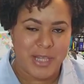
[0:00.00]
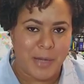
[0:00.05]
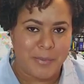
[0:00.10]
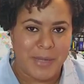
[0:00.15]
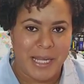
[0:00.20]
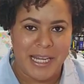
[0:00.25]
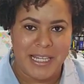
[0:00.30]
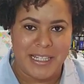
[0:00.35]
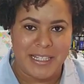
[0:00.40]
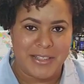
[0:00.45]
in that
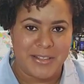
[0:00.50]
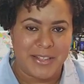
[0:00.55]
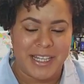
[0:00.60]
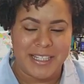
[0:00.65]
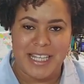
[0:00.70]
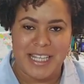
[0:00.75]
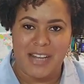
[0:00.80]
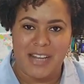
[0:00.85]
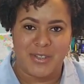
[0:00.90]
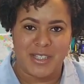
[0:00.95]
painting in
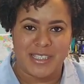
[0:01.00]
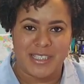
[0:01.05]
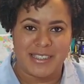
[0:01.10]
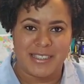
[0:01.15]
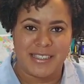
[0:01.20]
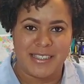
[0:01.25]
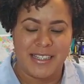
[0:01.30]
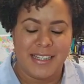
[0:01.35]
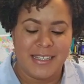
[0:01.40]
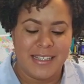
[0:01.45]
that
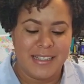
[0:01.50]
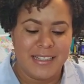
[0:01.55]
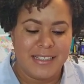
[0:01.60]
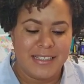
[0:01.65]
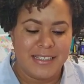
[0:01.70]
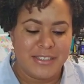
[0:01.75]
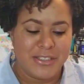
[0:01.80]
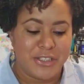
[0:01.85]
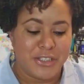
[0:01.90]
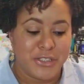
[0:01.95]
canvas,
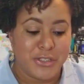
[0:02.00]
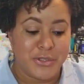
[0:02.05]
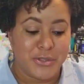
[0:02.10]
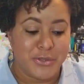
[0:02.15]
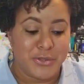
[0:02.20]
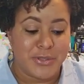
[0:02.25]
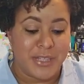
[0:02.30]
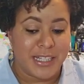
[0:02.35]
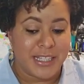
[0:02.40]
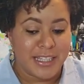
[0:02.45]

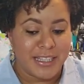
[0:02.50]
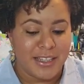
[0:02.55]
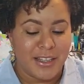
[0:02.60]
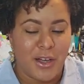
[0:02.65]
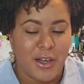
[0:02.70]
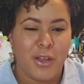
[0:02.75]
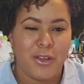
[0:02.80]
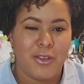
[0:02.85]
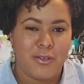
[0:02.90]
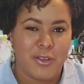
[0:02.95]
to like
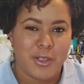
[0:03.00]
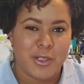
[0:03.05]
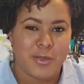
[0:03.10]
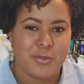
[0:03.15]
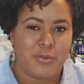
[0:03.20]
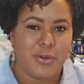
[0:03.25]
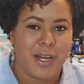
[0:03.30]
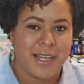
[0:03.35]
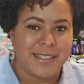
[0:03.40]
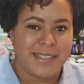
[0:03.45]
all of those
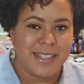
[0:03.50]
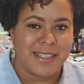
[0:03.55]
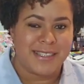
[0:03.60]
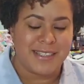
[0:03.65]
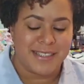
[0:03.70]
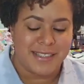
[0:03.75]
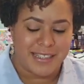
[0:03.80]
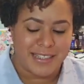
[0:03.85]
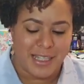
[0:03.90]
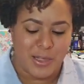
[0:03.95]

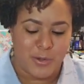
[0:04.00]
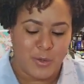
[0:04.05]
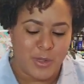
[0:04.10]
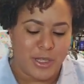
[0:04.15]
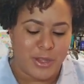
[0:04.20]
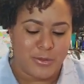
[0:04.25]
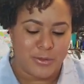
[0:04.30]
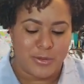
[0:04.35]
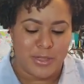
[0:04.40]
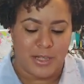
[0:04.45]
processes that they
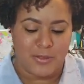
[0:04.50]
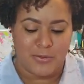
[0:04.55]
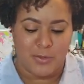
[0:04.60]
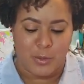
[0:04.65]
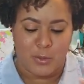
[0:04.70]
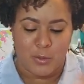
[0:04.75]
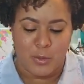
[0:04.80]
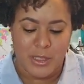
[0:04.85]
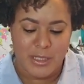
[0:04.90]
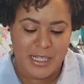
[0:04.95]
went through, like
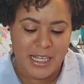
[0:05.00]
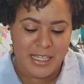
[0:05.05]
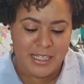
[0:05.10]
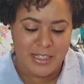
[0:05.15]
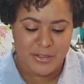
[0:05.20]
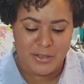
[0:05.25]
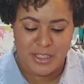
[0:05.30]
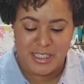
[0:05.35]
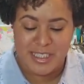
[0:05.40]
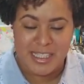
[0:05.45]
from one
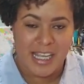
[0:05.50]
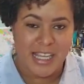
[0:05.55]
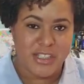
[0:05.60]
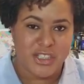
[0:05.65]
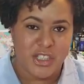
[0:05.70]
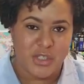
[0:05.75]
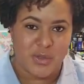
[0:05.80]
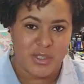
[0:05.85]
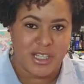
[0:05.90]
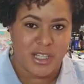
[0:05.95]

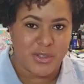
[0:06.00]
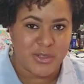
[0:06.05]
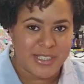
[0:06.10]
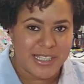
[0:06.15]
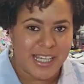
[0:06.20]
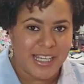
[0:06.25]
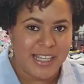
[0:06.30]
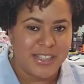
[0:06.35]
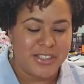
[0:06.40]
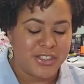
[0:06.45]
stage to another
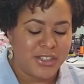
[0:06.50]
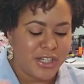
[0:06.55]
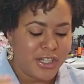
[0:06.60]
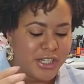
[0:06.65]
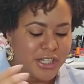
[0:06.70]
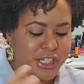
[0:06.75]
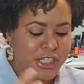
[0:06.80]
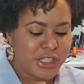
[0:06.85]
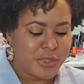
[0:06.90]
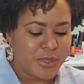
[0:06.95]
stage
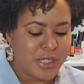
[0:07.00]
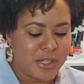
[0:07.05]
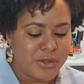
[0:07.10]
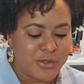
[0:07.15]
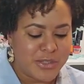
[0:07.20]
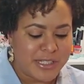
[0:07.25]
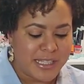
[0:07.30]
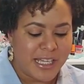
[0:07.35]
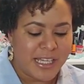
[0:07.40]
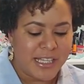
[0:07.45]
to
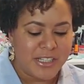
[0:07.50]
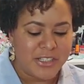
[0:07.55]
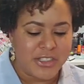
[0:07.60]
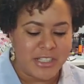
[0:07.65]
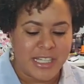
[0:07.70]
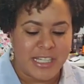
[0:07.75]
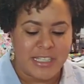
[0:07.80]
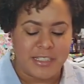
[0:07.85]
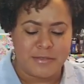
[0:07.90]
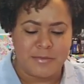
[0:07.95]
another stage.
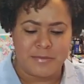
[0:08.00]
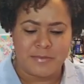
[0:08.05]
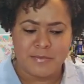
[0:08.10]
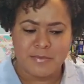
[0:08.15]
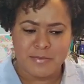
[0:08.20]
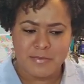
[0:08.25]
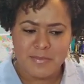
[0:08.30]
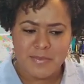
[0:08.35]
And